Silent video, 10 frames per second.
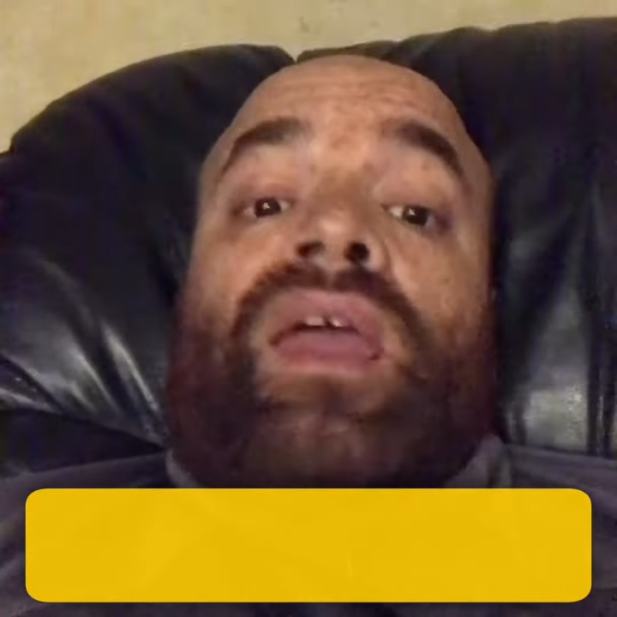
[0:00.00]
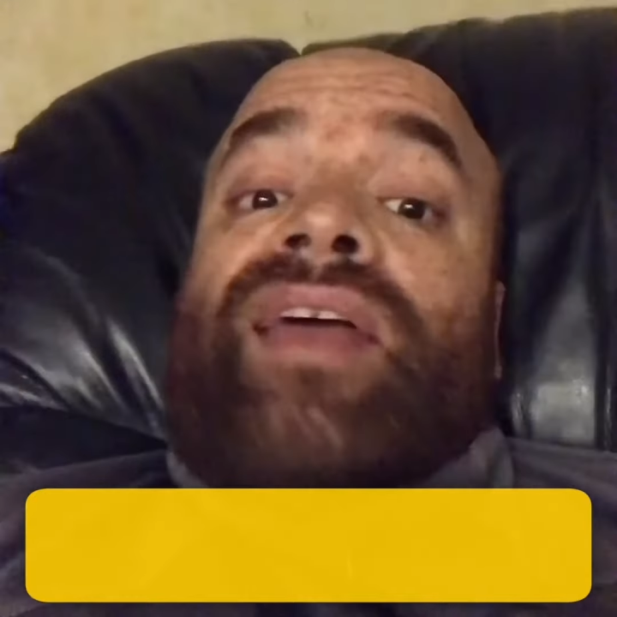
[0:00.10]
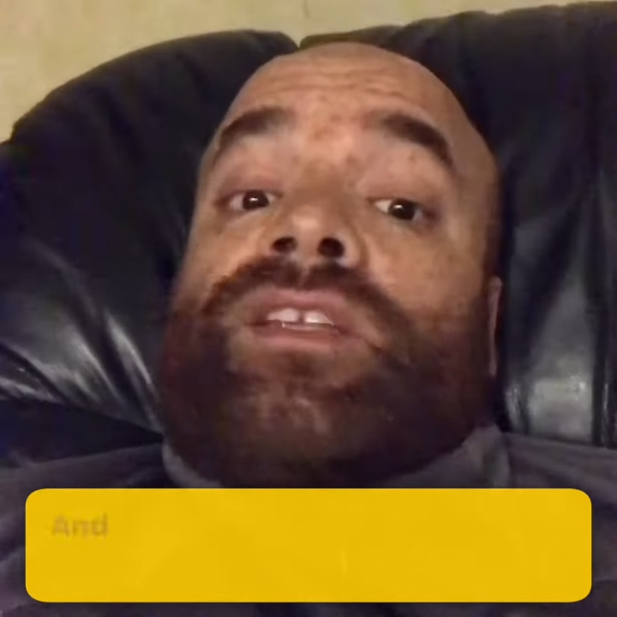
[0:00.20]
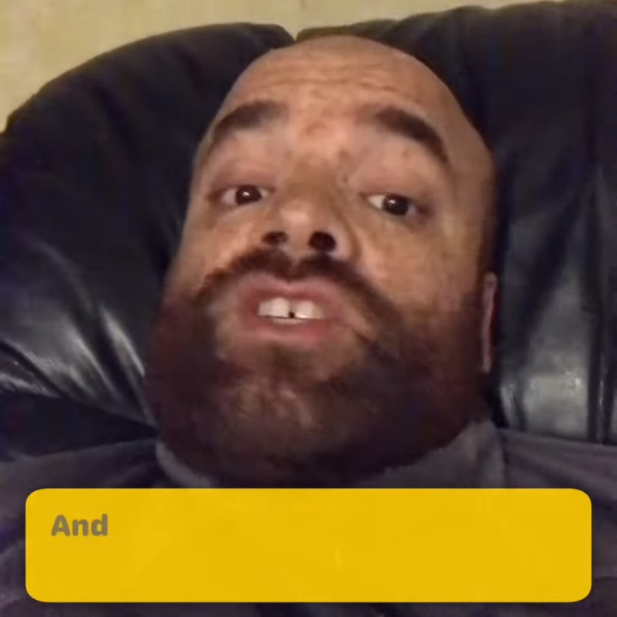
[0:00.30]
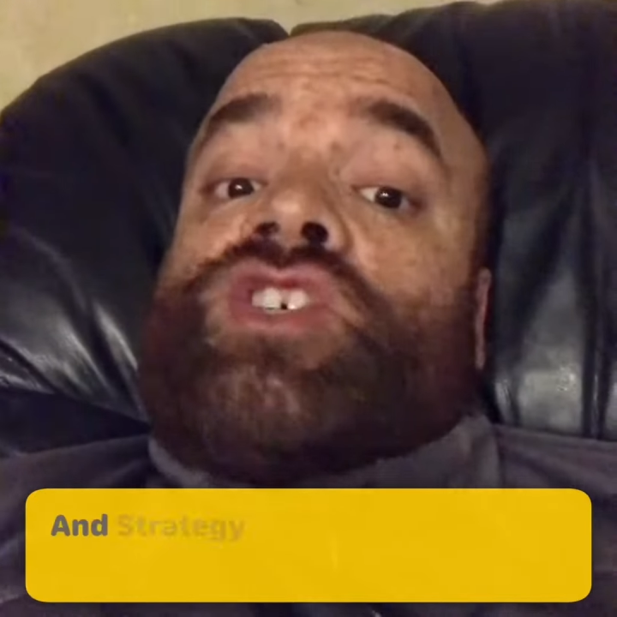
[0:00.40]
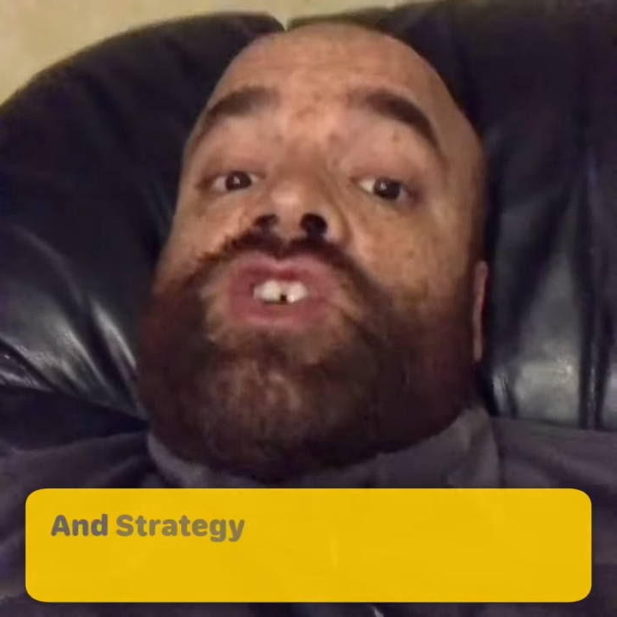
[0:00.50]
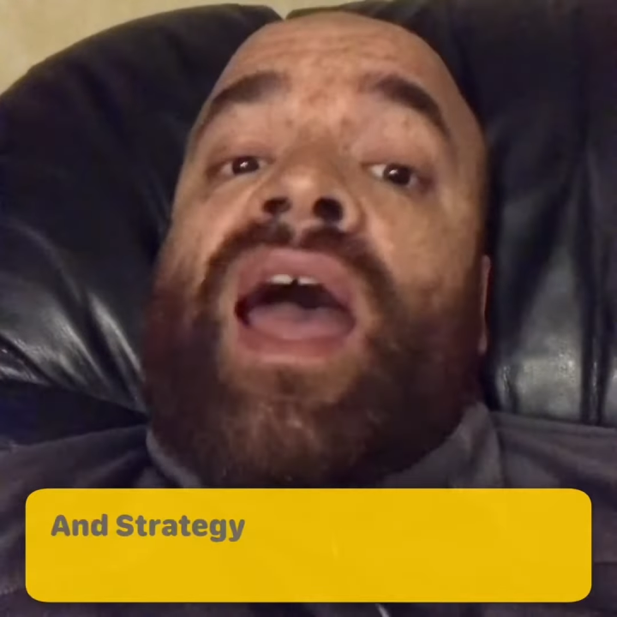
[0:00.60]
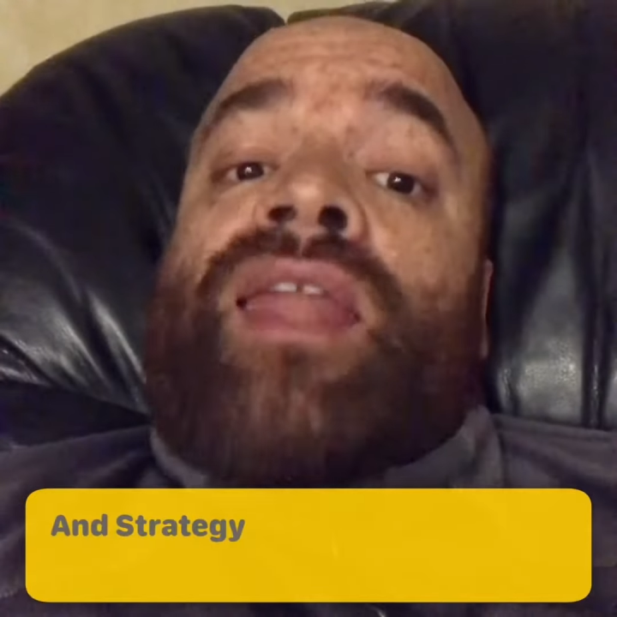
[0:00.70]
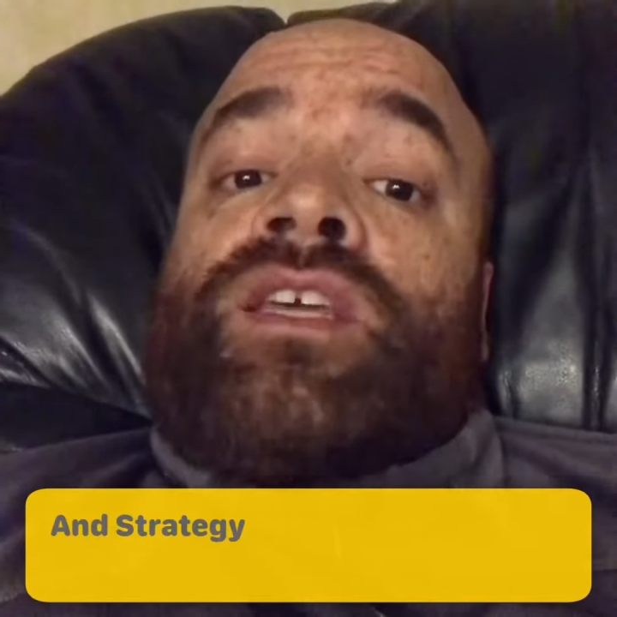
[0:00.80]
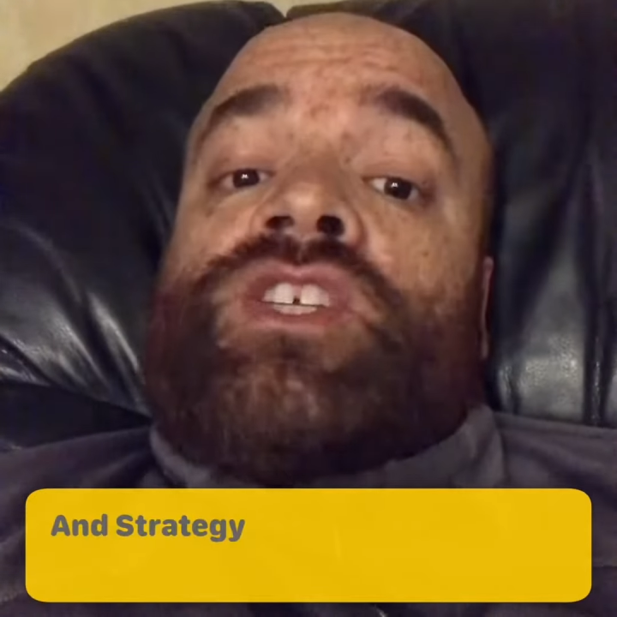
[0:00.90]
And
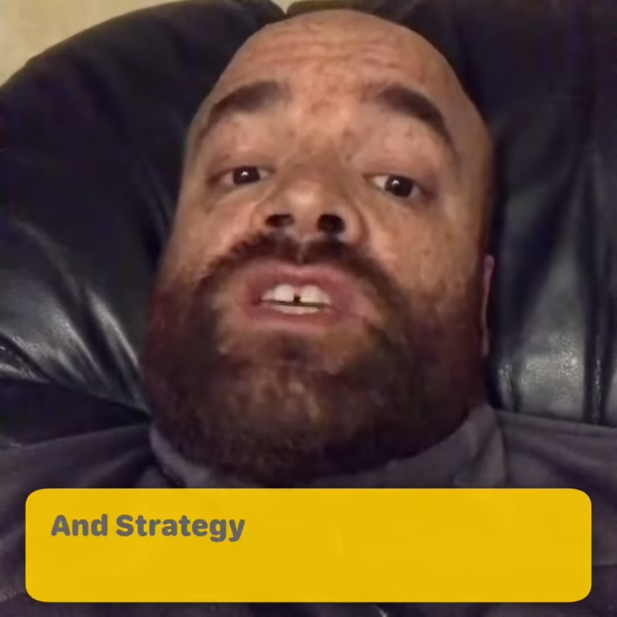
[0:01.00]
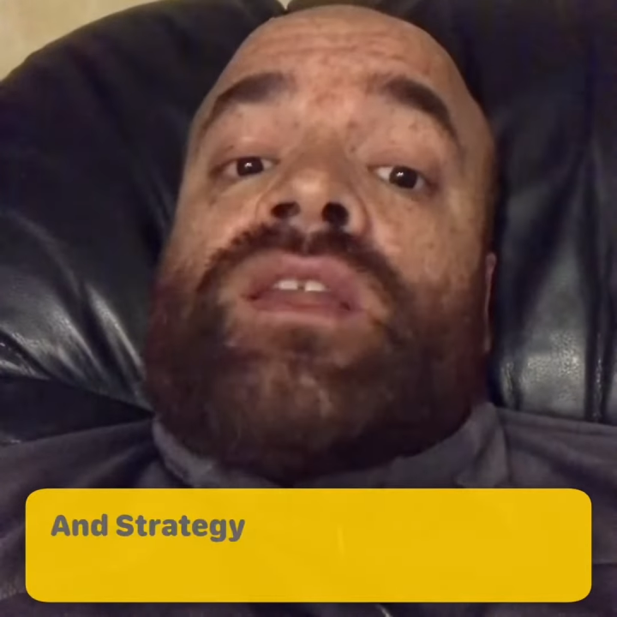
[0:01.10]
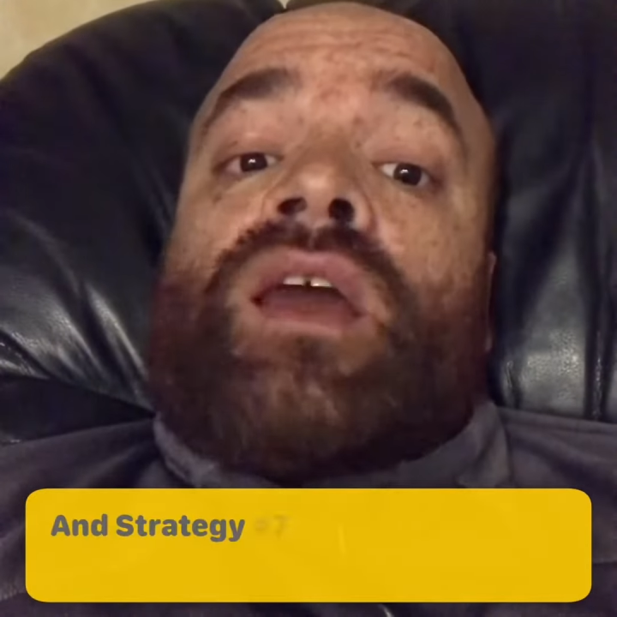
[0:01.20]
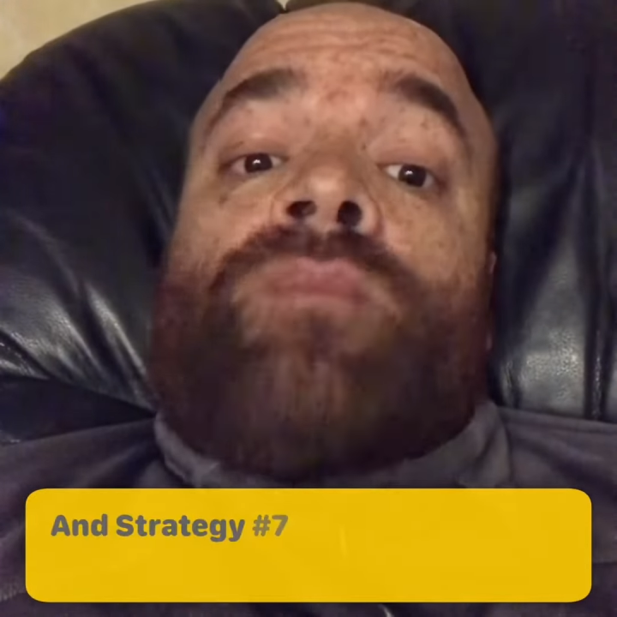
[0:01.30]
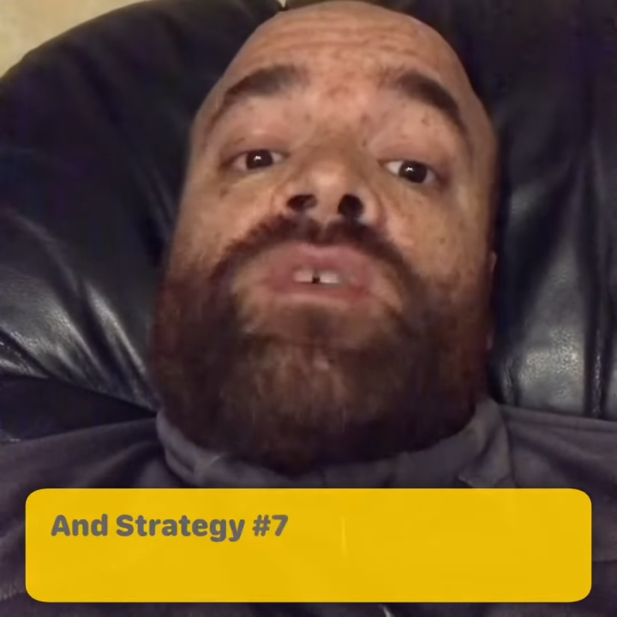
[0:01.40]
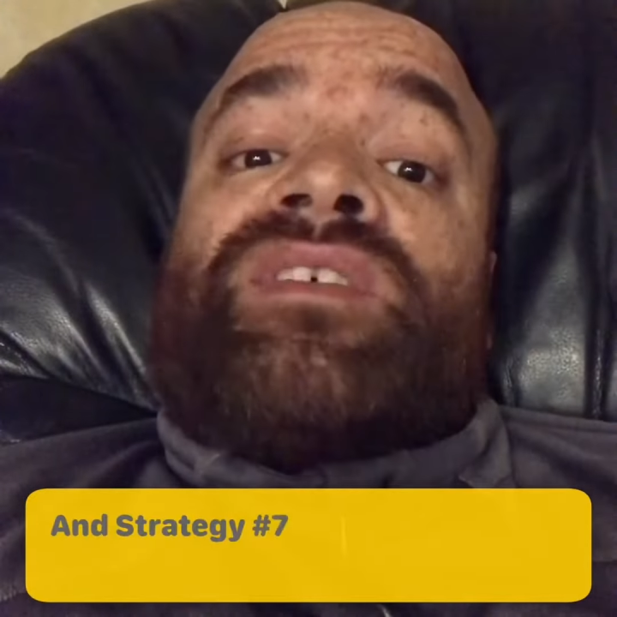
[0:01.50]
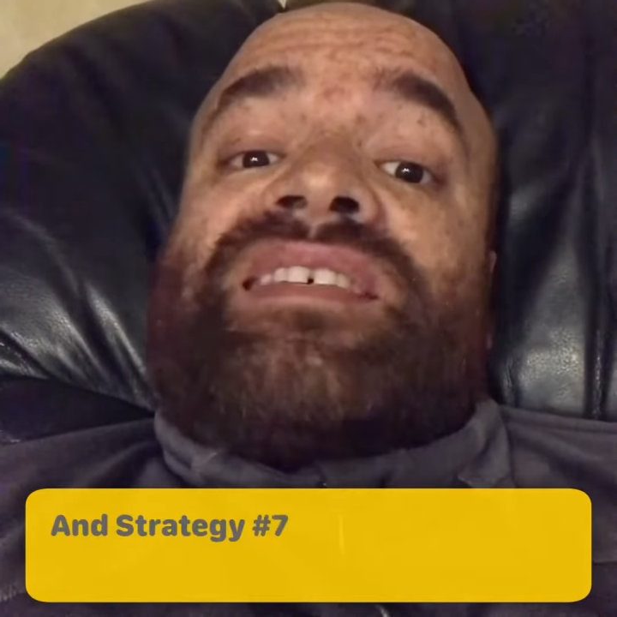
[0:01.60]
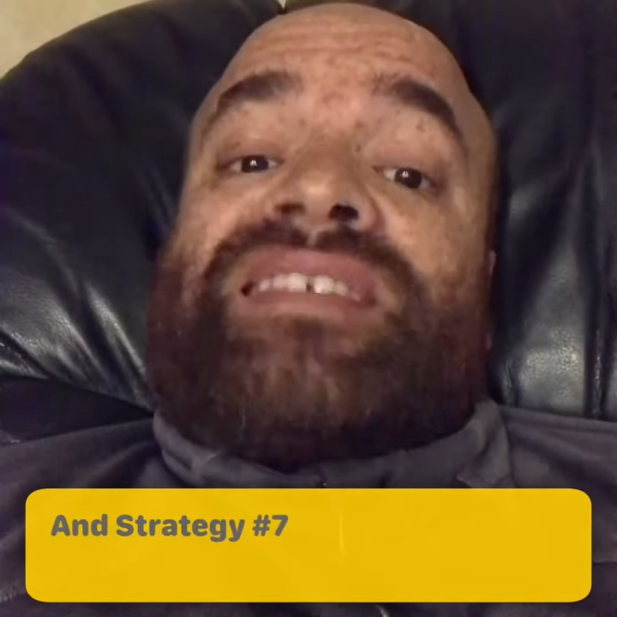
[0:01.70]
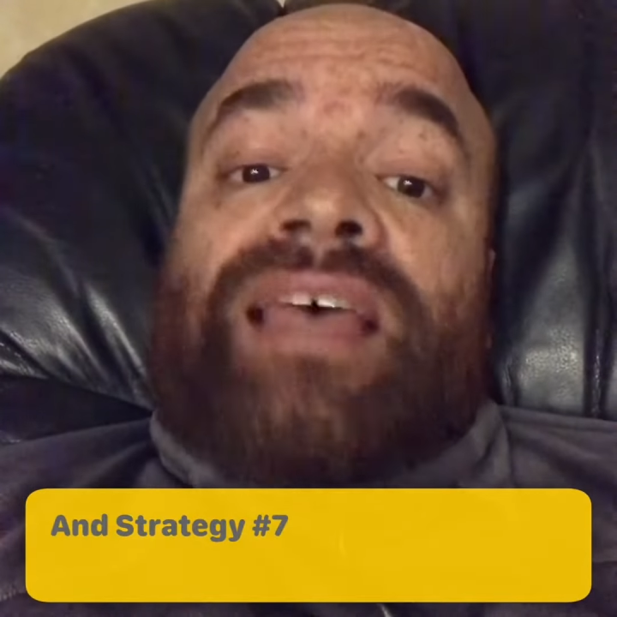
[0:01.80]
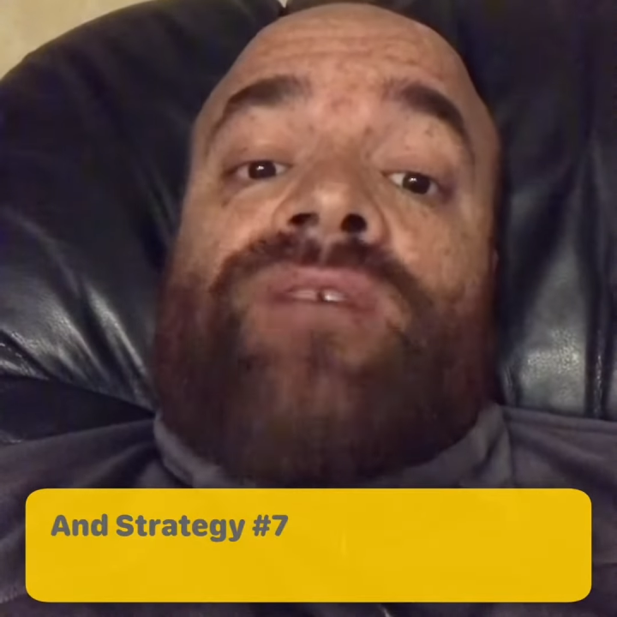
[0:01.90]
strategy number
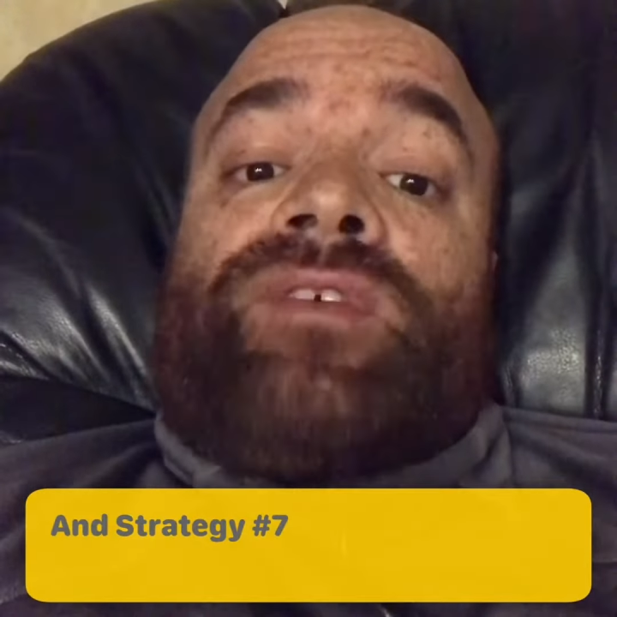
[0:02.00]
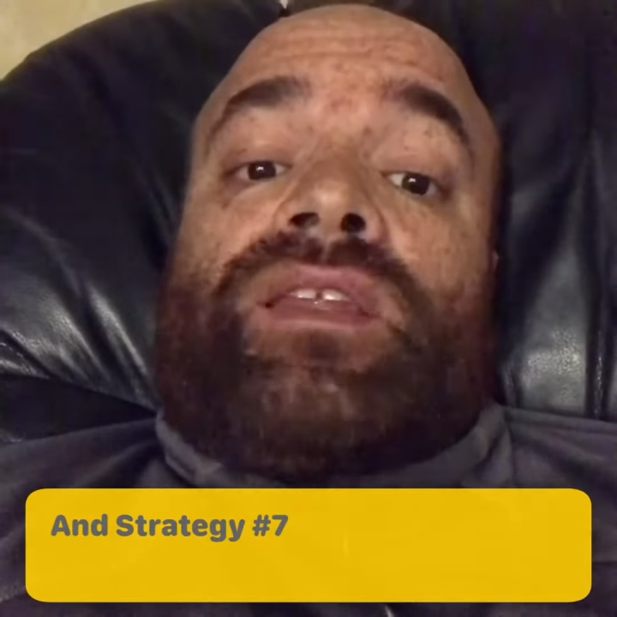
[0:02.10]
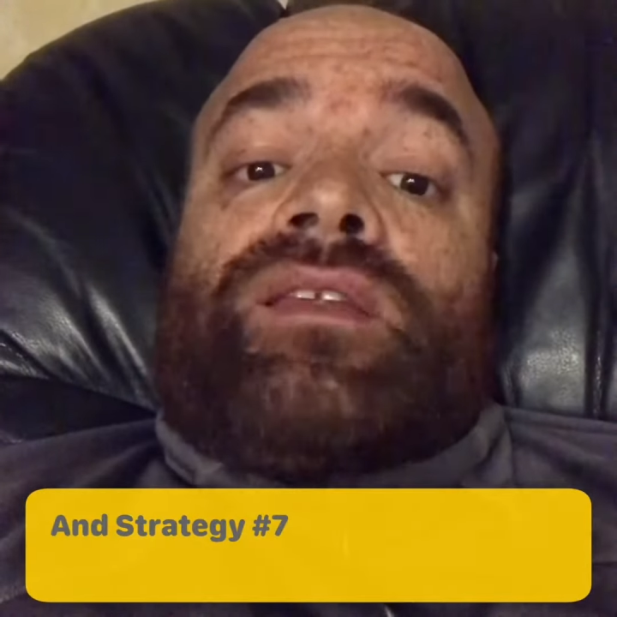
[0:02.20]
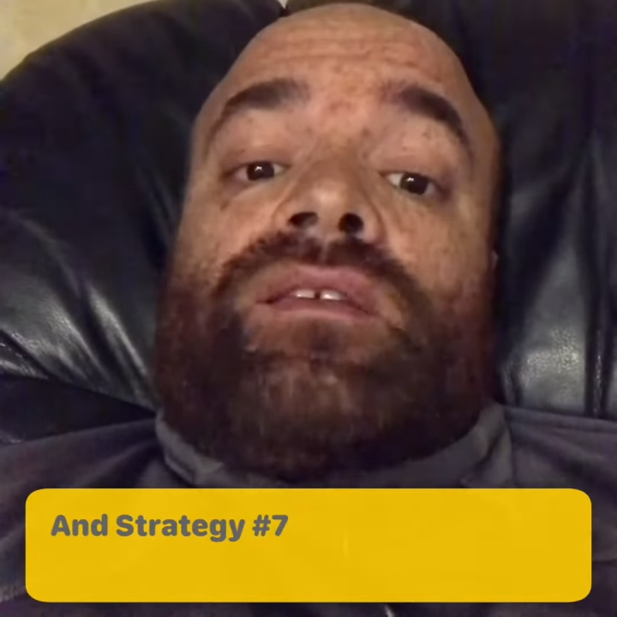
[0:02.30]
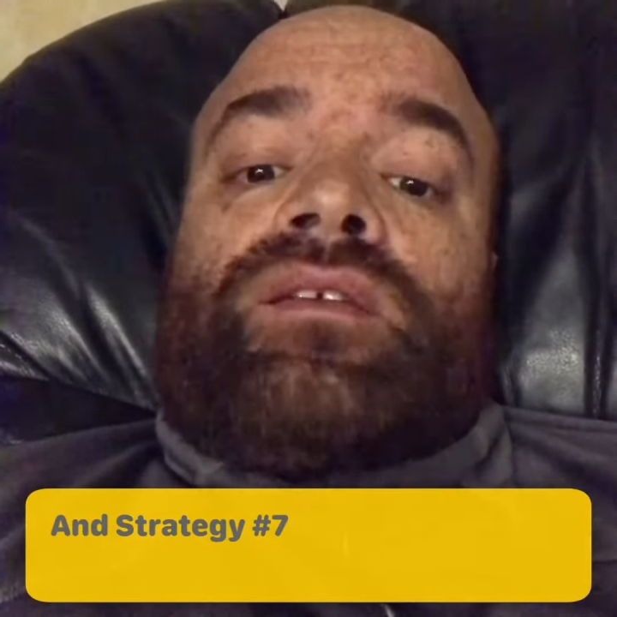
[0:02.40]
seven,